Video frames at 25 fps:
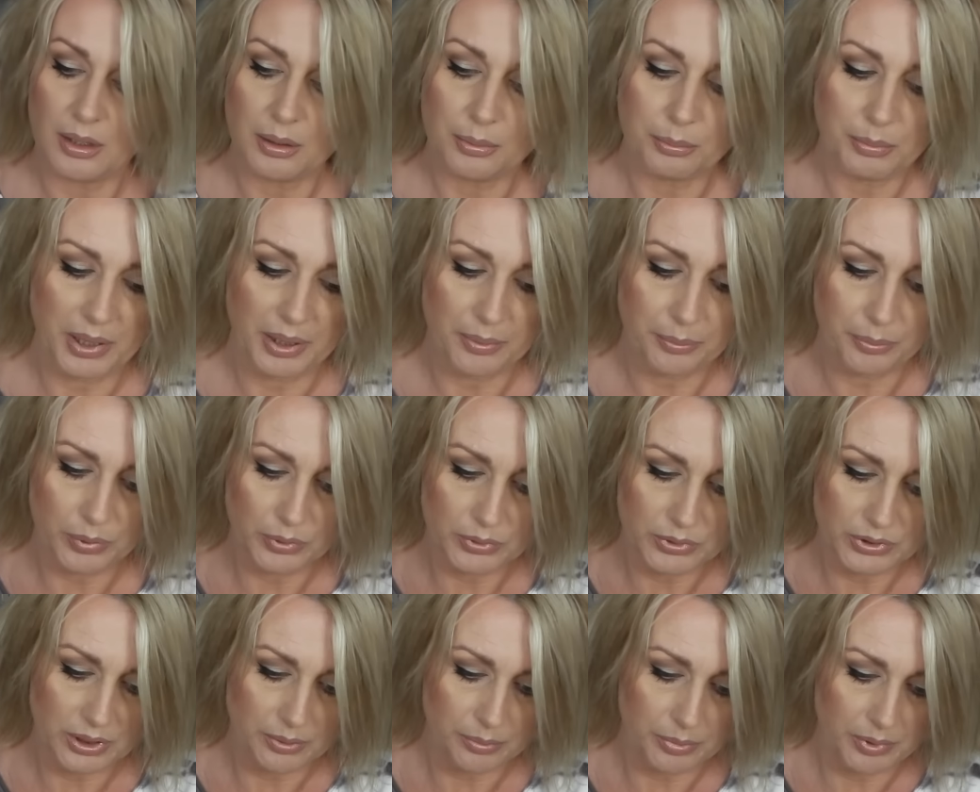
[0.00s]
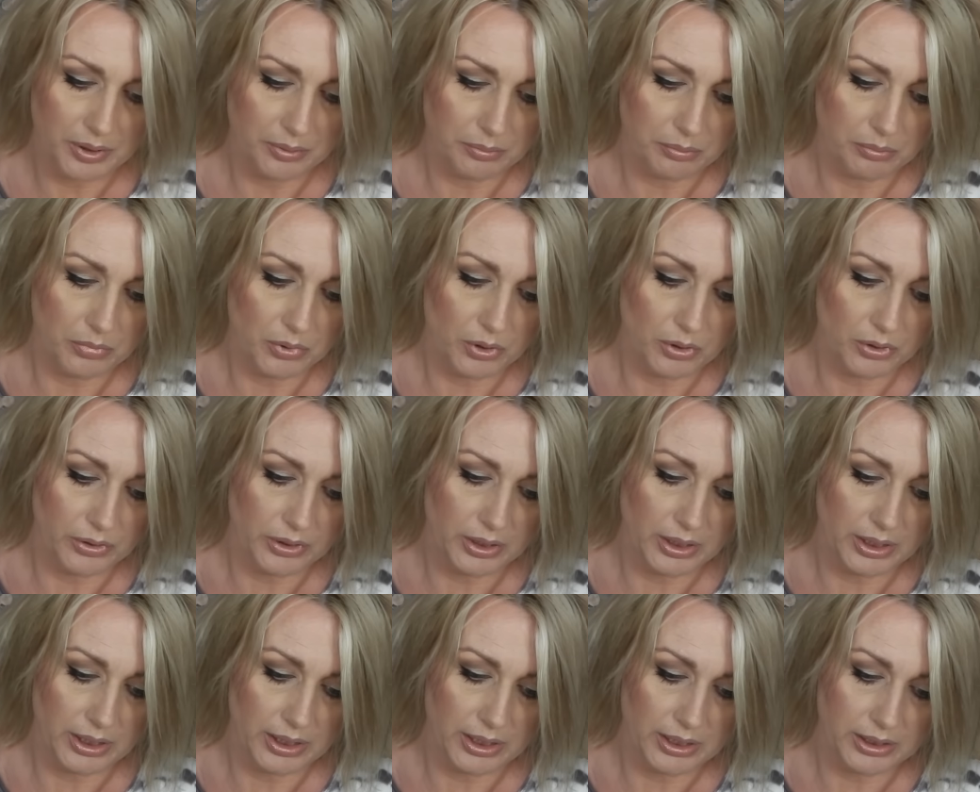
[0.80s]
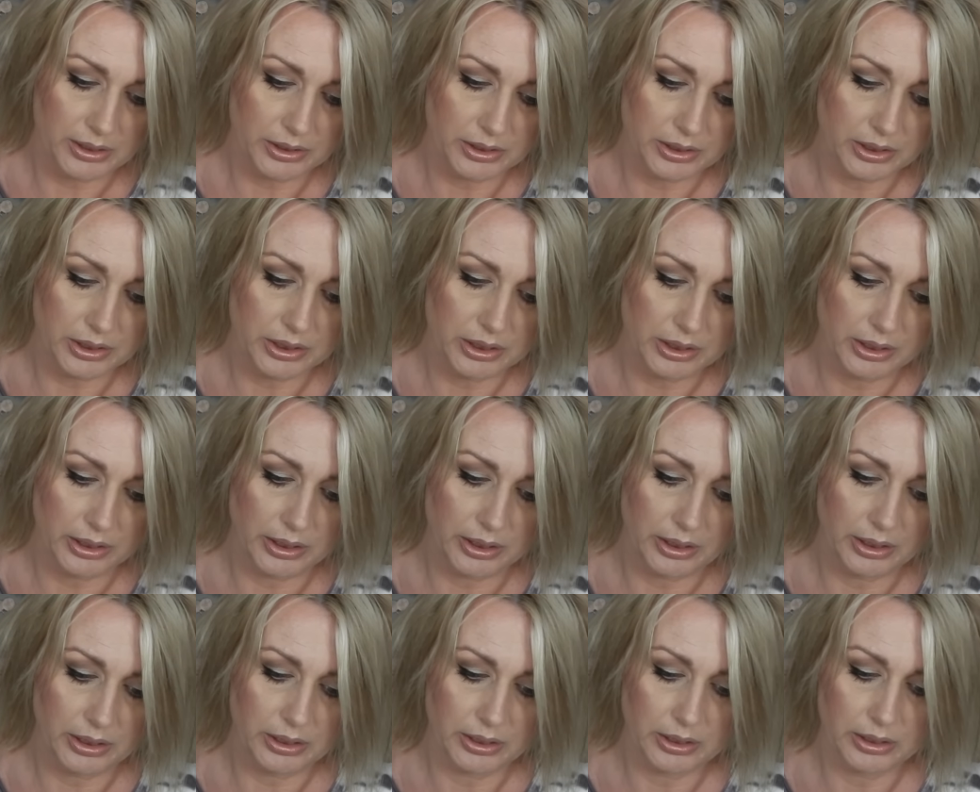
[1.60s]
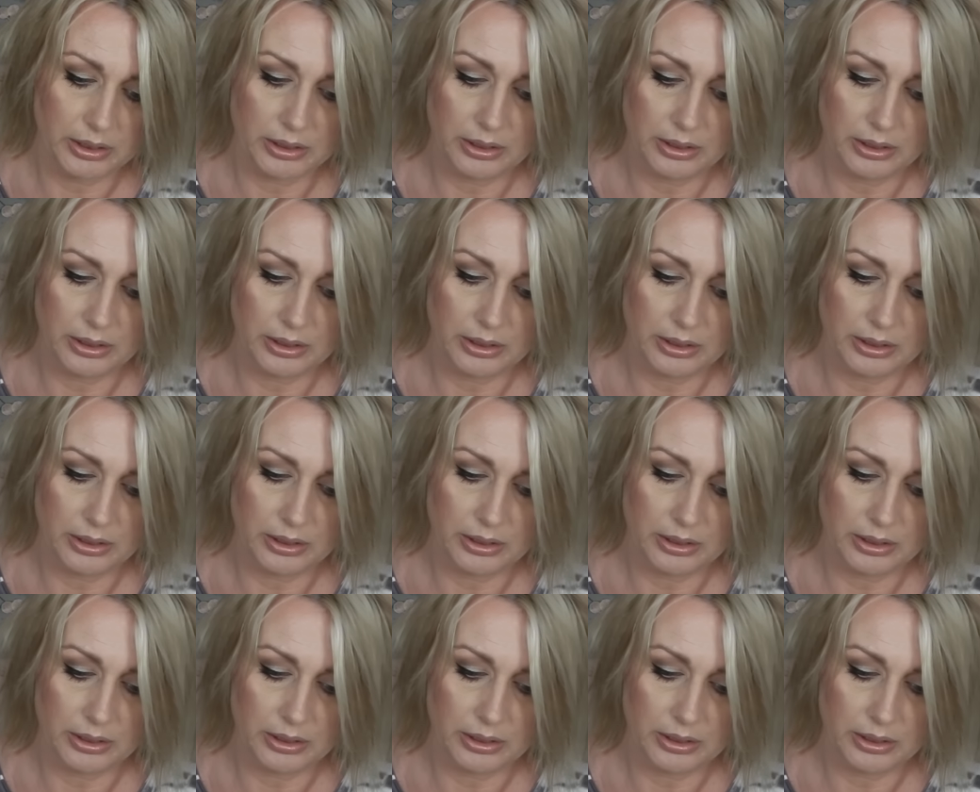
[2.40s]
Might put a bit more there actually.